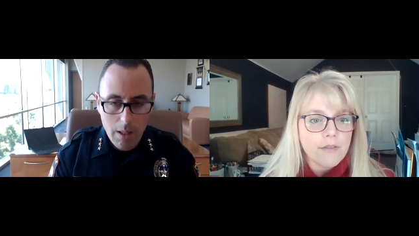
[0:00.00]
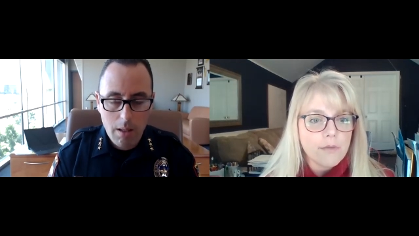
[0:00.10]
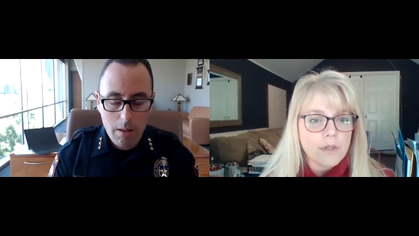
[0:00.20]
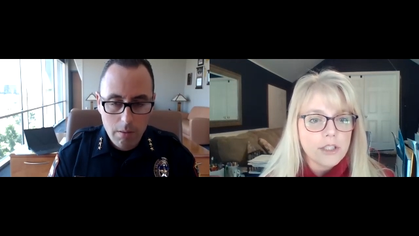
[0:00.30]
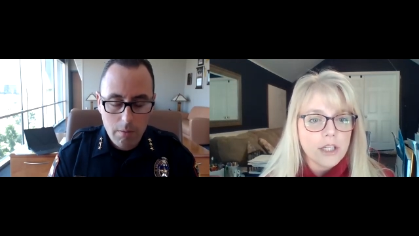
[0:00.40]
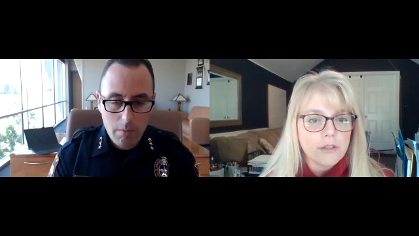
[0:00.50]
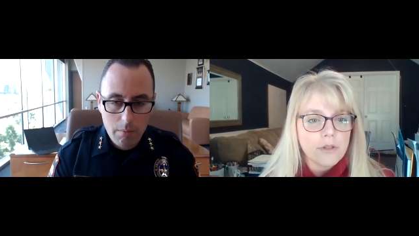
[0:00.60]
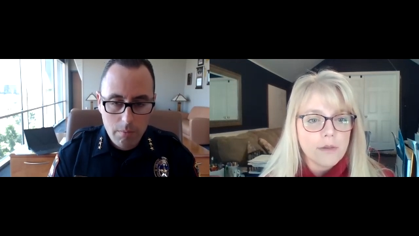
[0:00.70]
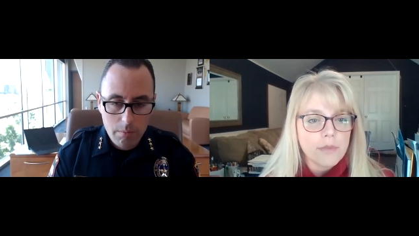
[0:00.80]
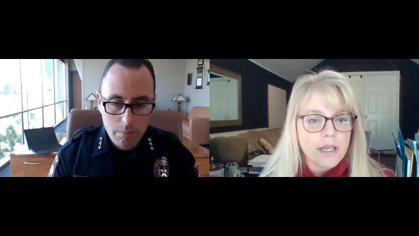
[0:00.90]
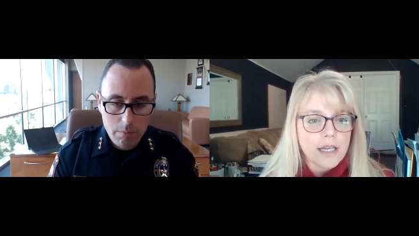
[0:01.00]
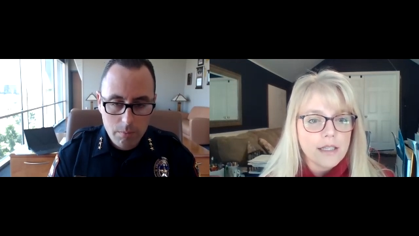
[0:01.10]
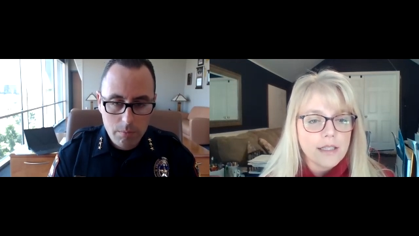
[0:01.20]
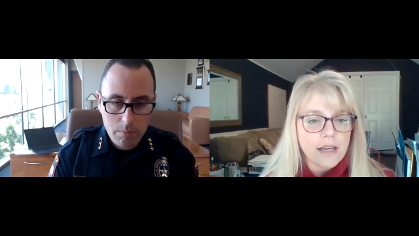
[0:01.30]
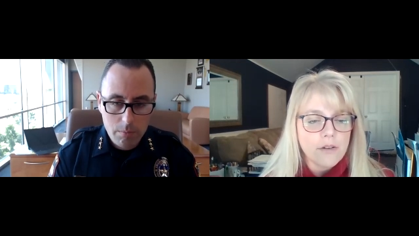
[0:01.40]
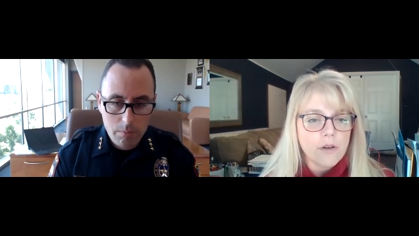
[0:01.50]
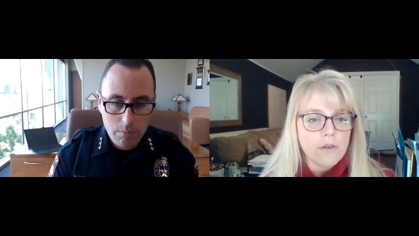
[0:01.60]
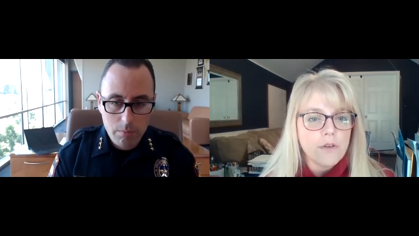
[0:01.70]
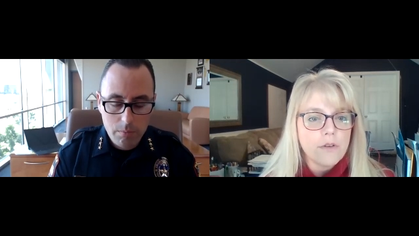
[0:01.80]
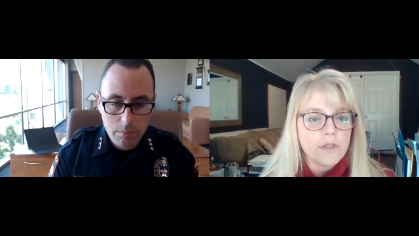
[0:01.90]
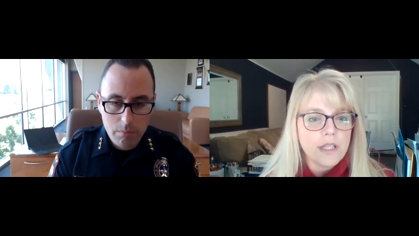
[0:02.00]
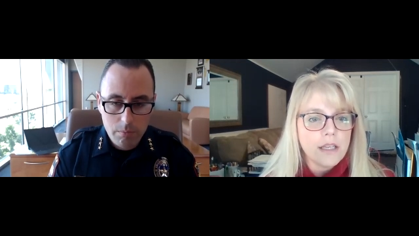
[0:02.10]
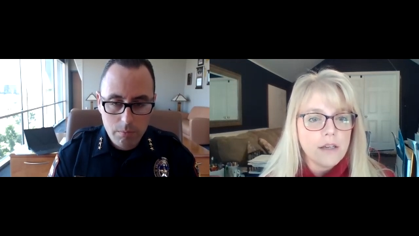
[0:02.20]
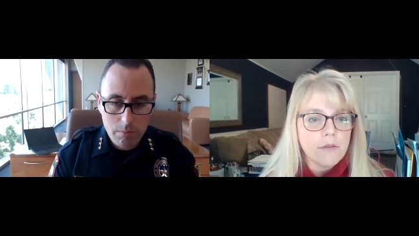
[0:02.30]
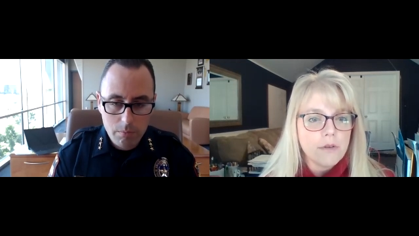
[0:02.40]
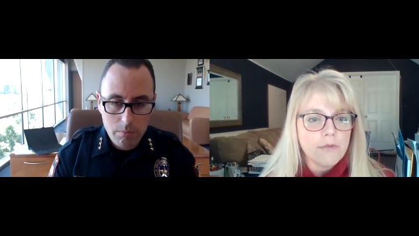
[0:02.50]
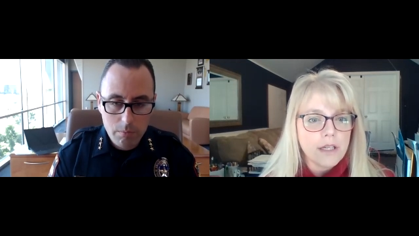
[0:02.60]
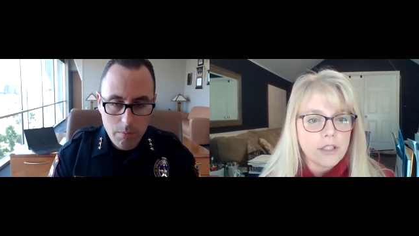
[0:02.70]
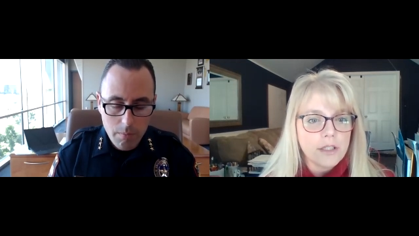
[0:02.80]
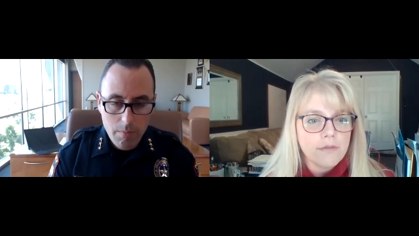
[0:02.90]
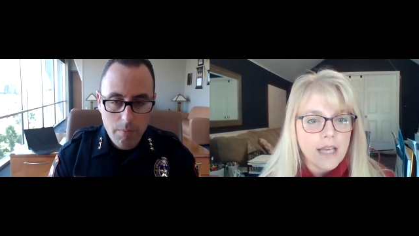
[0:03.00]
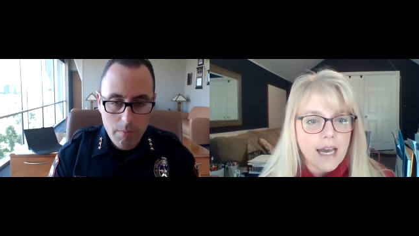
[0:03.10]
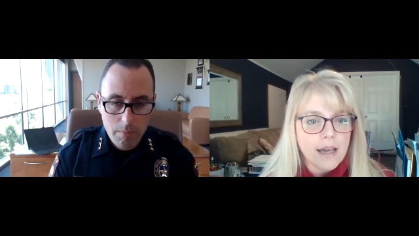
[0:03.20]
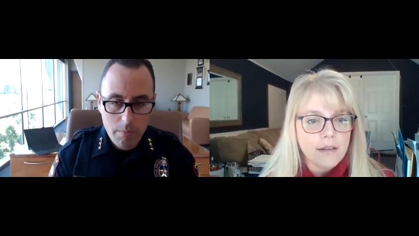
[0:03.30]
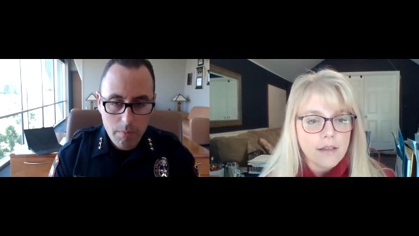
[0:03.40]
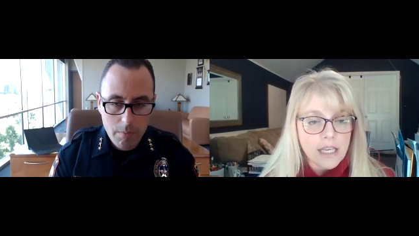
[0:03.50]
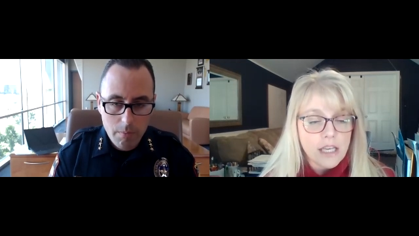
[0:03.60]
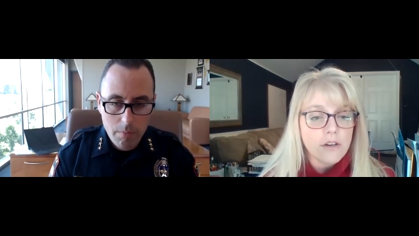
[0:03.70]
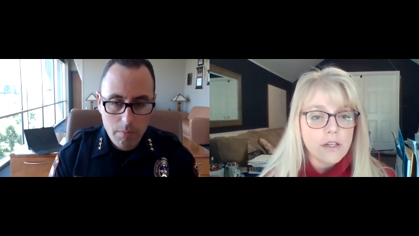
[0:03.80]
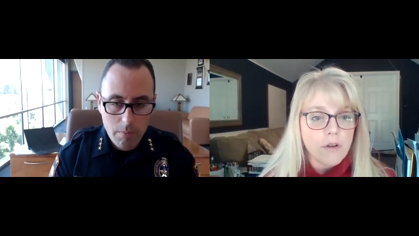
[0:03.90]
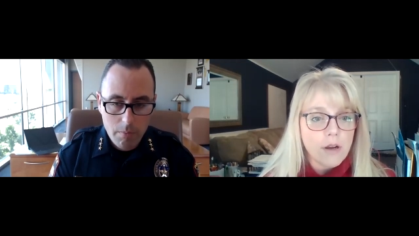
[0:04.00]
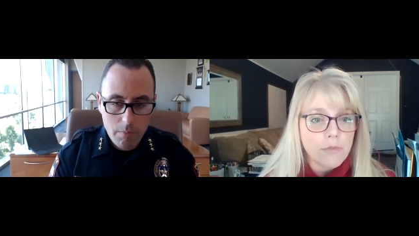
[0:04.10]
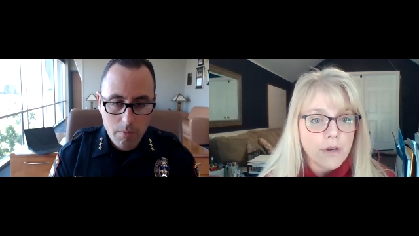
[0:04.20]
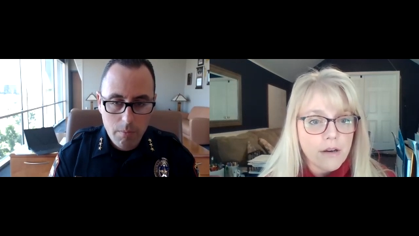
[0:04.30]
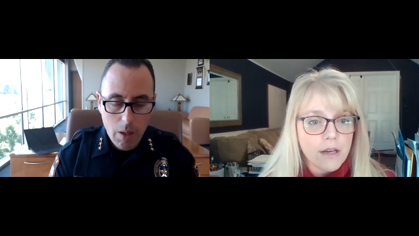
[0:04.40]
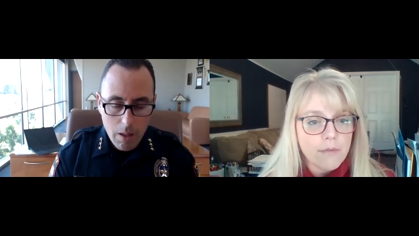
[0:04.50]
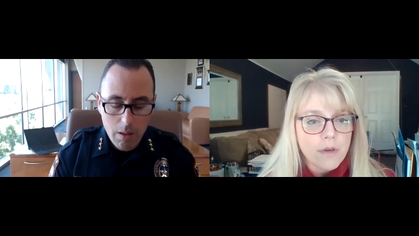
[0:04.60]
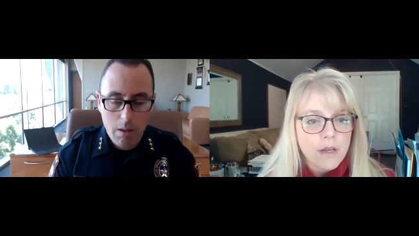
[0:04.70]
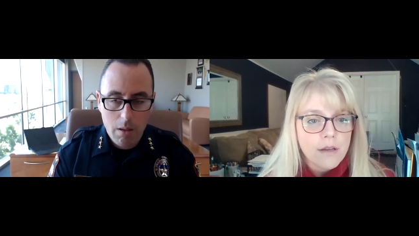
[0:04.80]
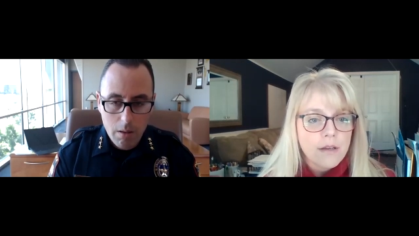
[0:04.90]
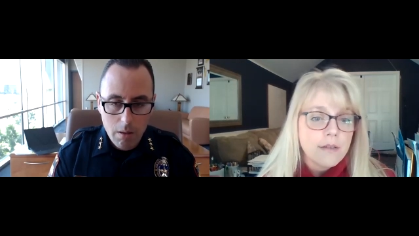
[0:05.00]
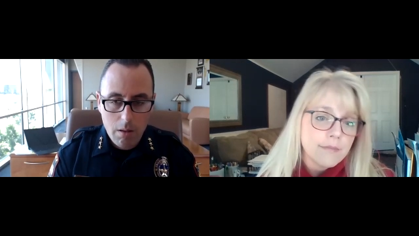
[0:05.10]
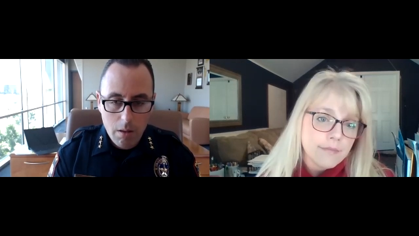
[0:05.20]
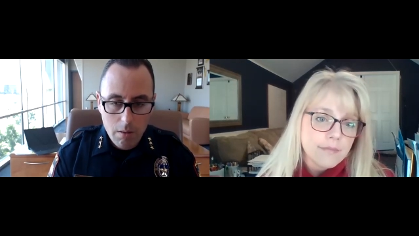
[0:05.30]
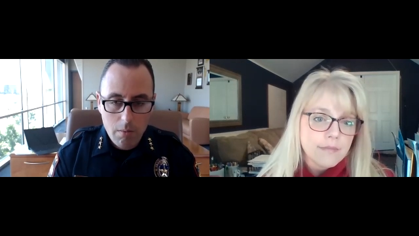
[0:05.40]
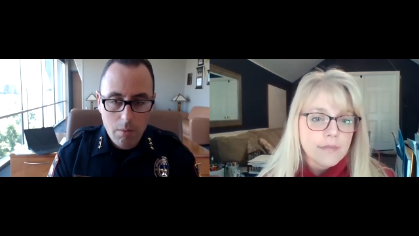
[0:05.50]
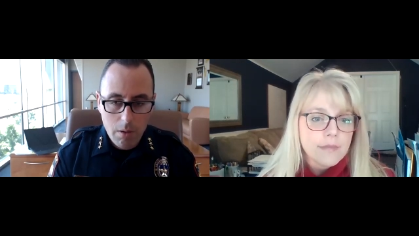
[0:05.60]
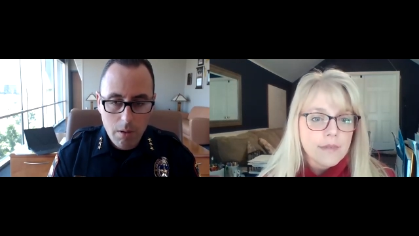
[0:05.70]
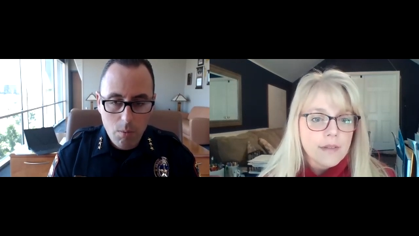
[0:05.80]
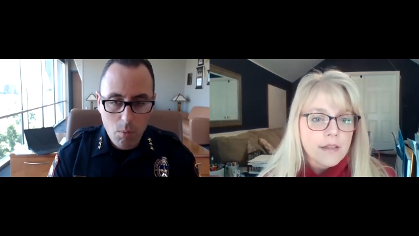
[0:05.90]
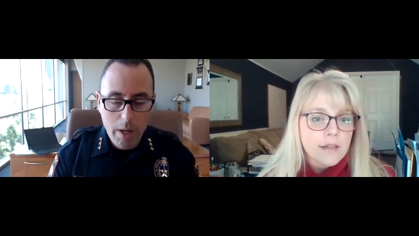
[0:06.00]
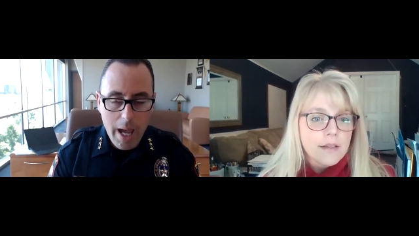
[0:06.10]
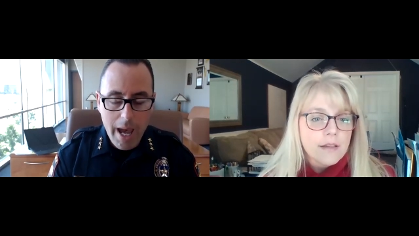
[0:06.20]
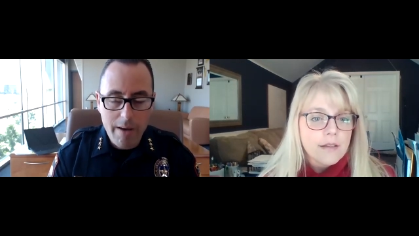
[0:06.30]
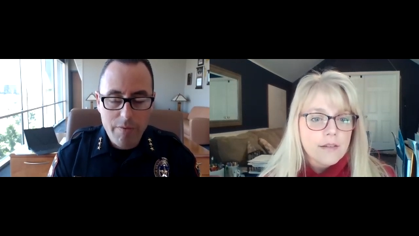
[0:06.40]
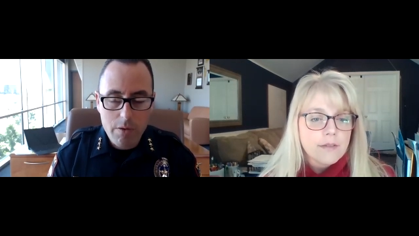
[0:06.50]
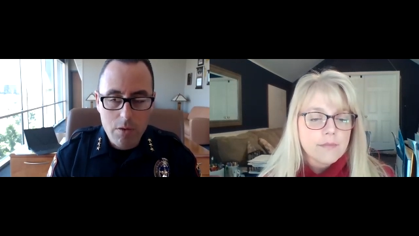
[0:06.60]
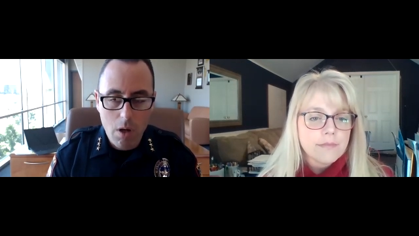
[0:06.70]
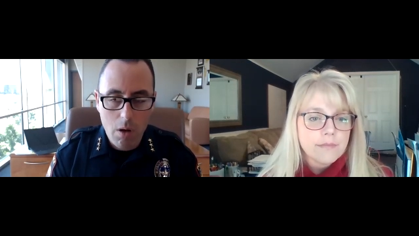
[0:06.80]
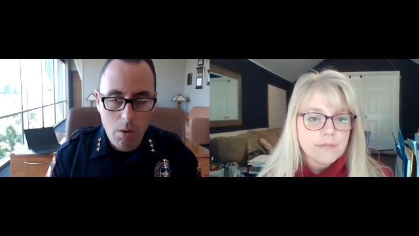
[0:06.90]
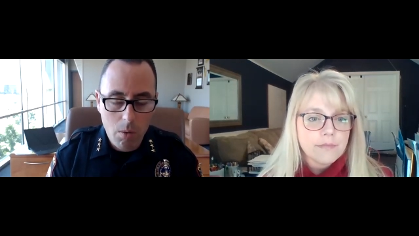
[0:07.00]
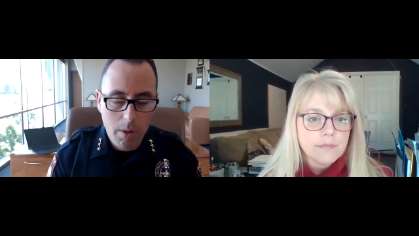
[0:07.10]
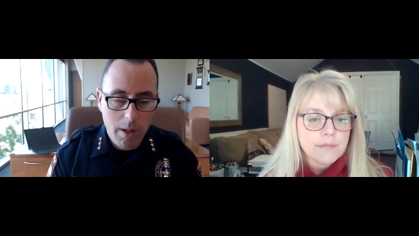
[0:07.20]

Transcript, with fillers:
Speaker 1: everyone's sheltering in place? I don't know if you've seen any reflection of that here in Grand Prairie.
Speaker 2: We have. So,